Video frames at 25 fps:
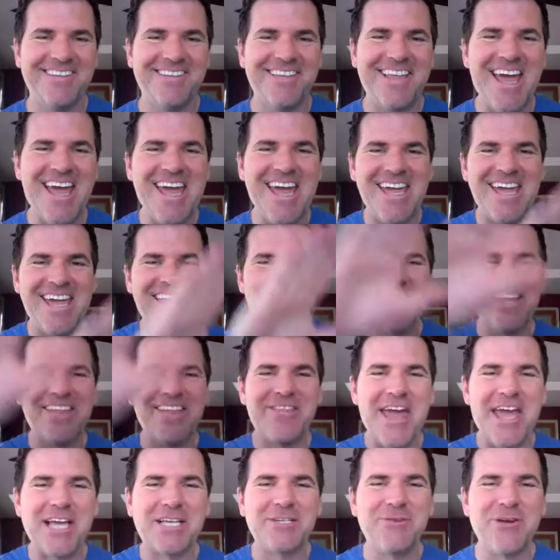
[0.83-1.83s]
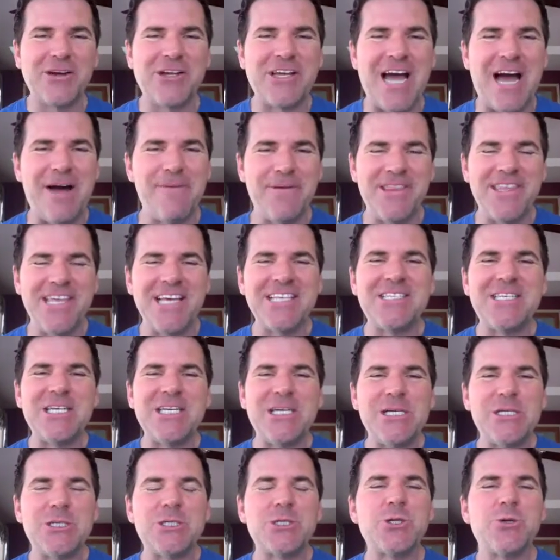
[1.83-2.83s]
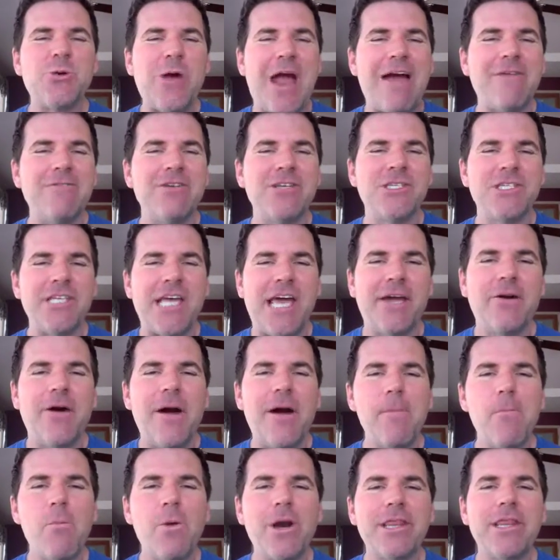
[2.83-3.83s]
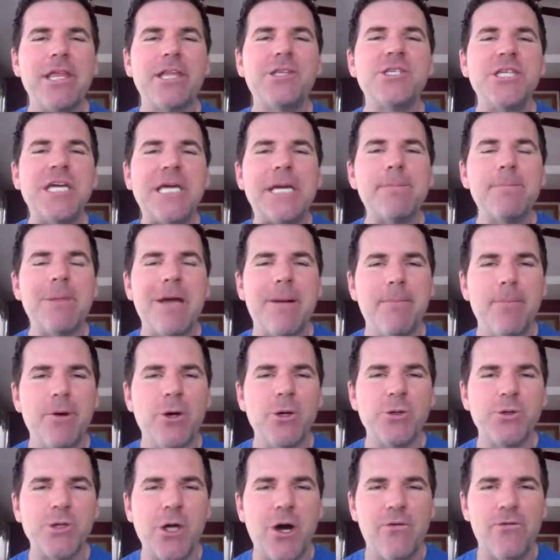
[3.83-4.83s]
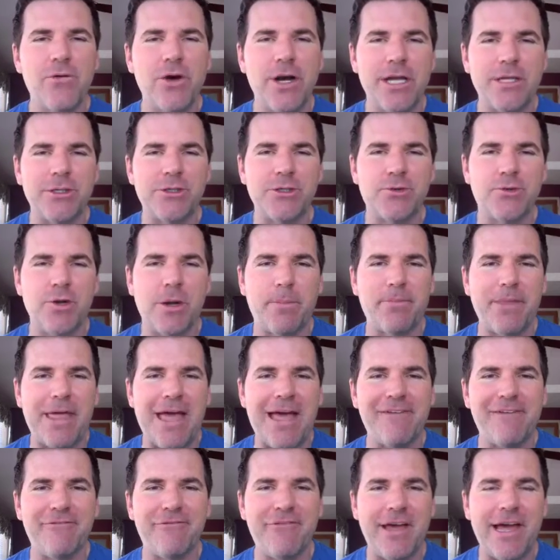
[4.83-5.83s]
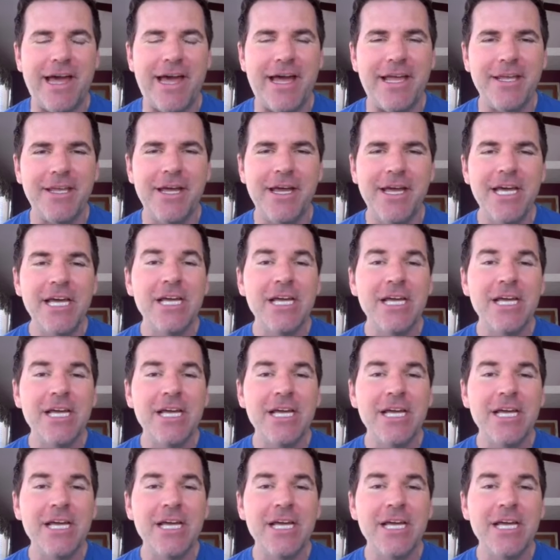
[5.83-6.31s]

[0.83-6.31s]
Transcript: Hey, thanks for coming. This is Travis Sago. I'm one of the team members over at Strip That Fat.